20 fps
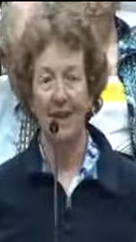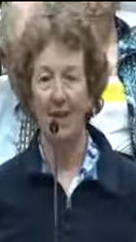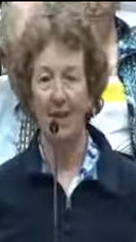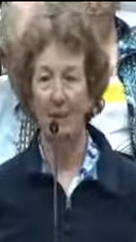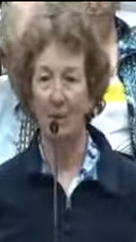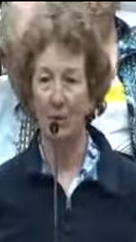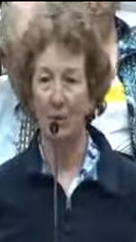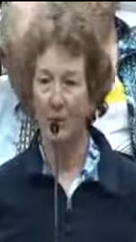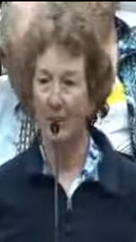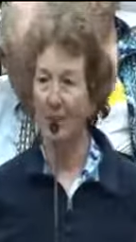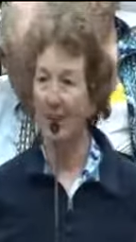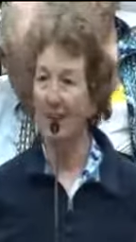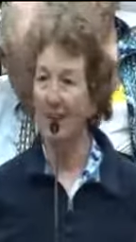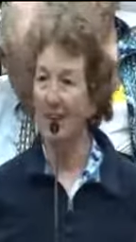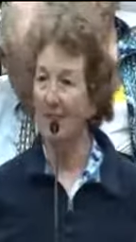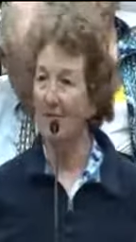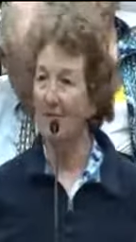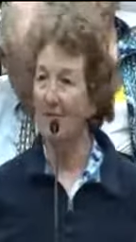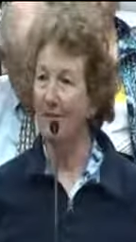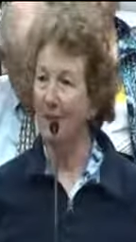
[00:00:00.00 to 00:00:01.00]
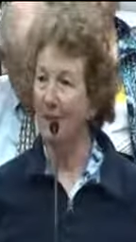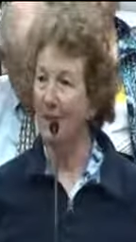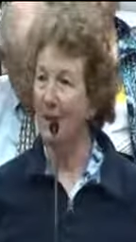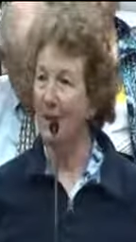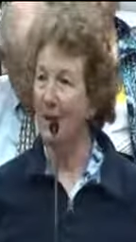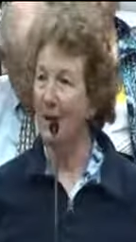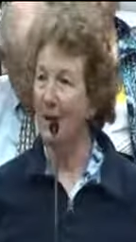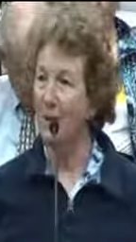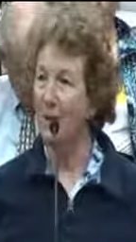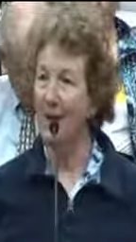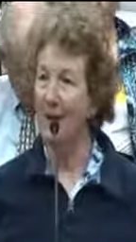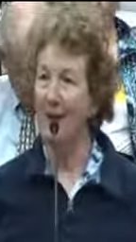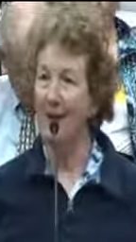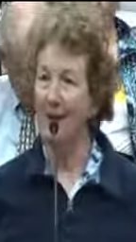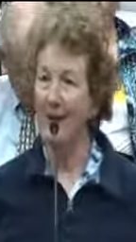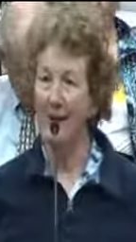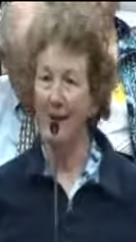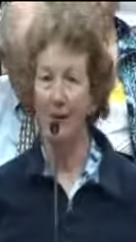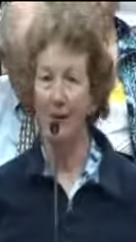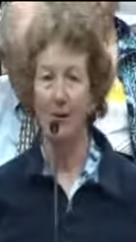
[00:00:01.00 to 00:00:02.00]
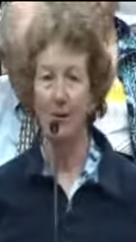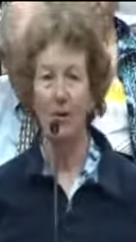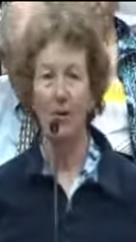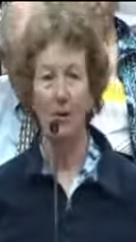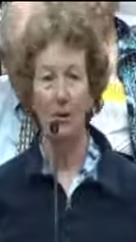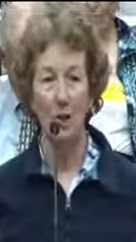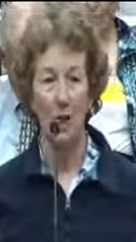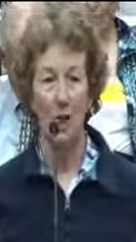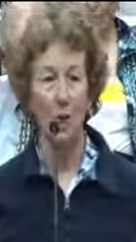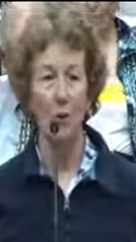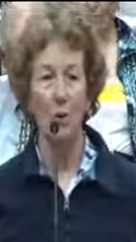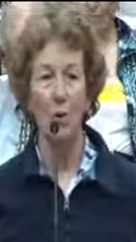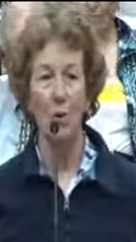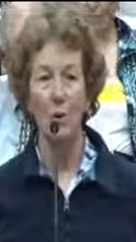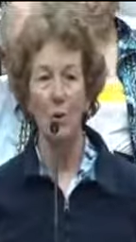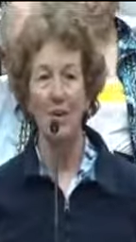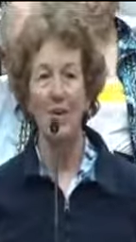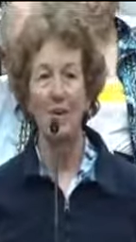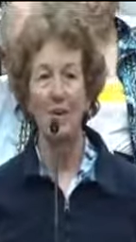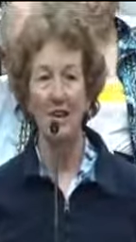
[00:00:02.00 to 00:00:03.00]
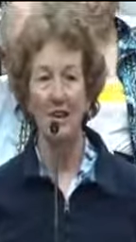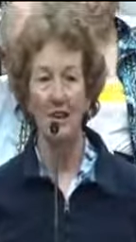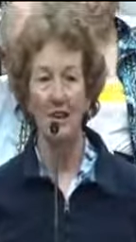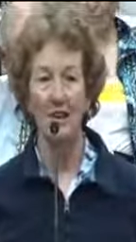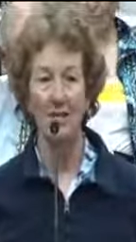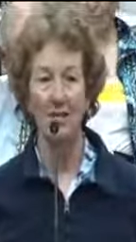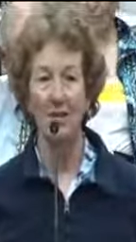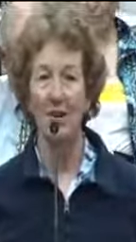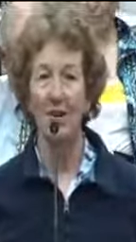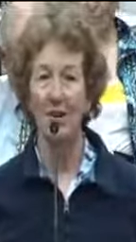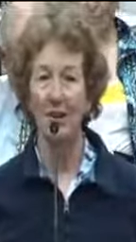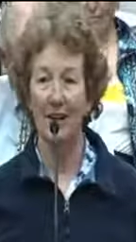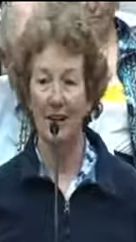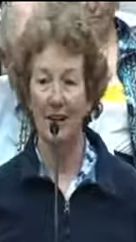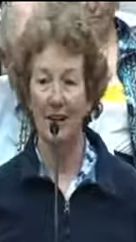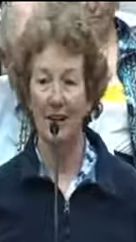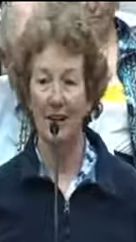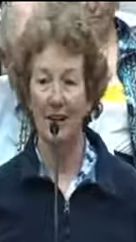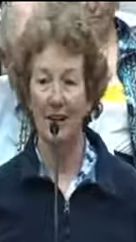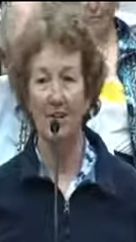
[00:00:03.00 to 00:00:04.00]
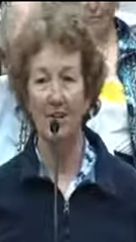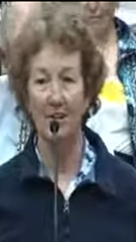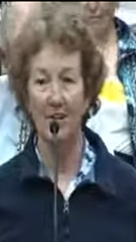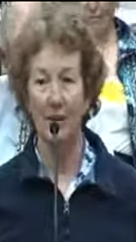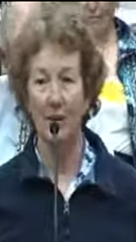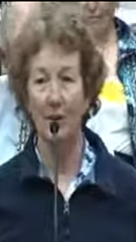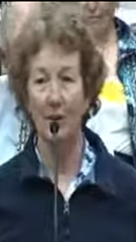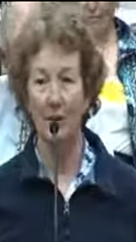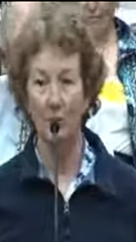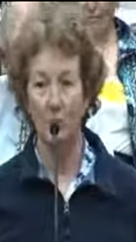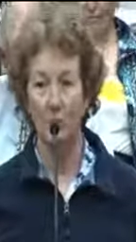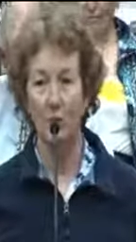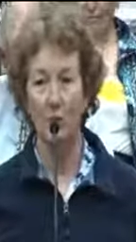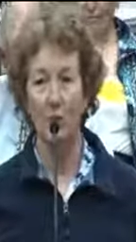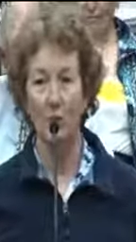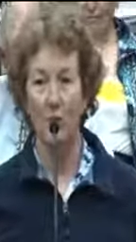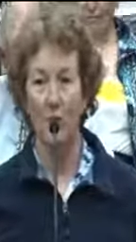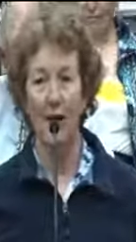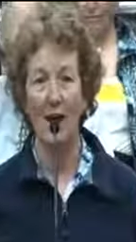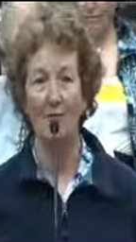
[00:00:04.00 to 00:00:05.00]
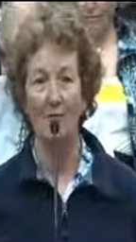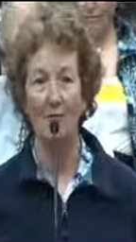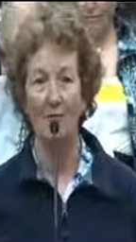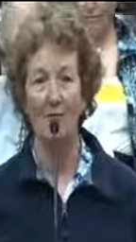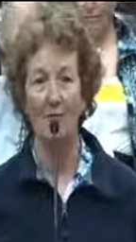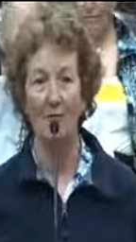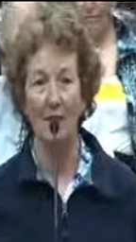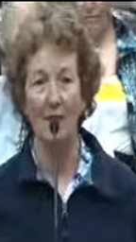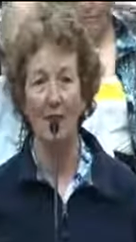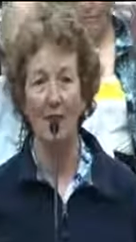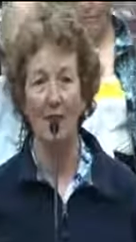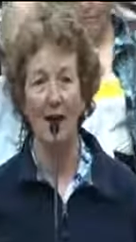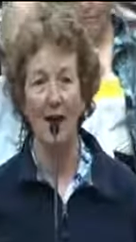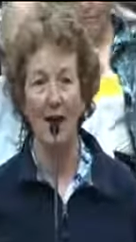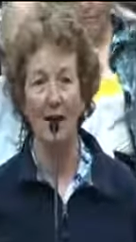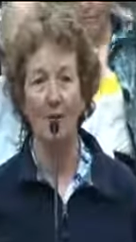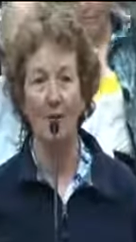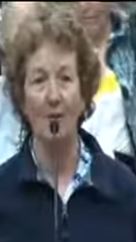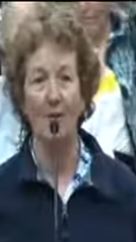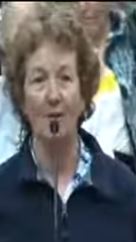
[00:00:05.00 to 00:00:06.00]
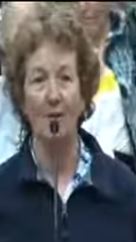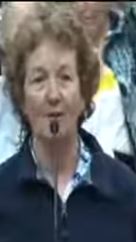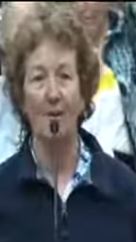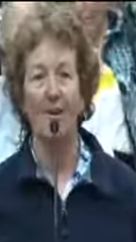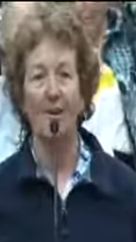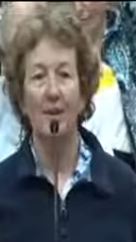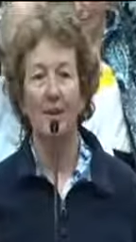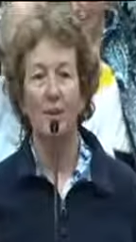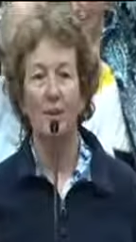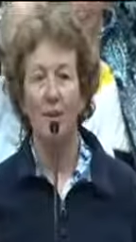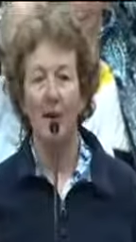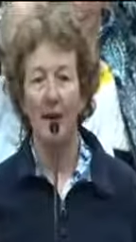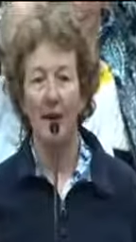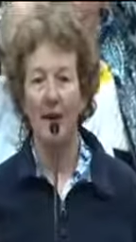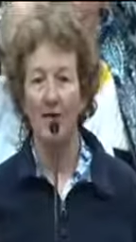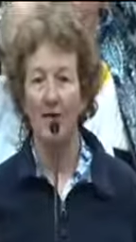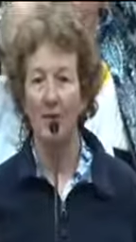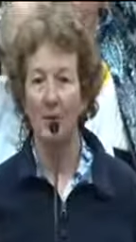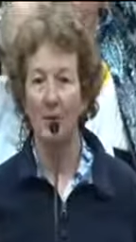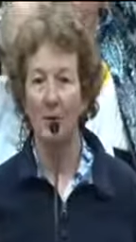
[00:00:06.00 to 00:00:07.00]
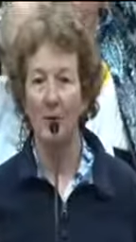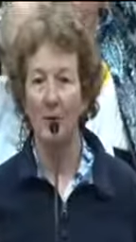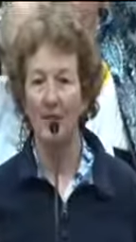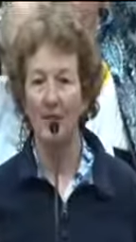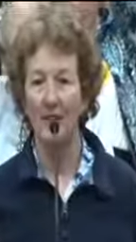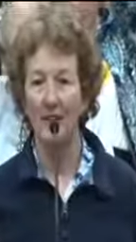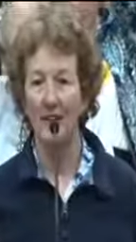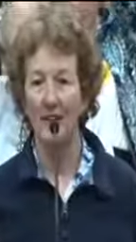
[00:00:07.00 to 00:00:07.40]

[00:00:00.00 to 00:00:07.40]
And if you guys can't figure it out by now, no more studies are needed to tell you. You have to figure it out. We have the UF